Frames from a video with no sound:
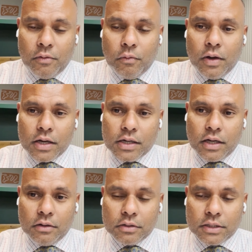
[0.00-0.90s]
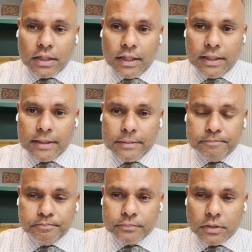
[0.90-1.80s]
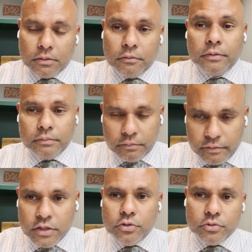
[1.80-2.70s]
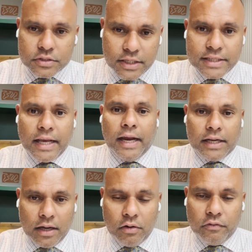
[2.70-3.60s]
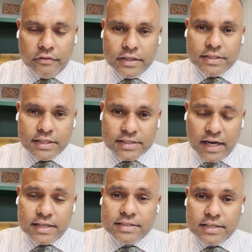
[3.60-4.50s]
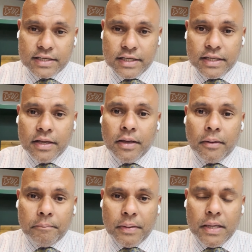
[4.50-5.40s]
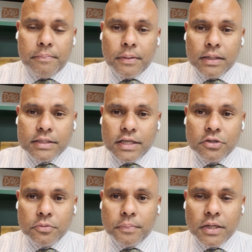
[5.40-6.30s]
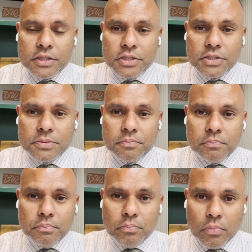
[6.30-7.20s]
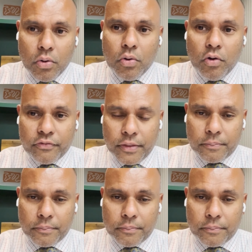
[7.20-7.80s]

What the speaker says: worked out, we use the data, obviously, statistically, people tend to purchase more of the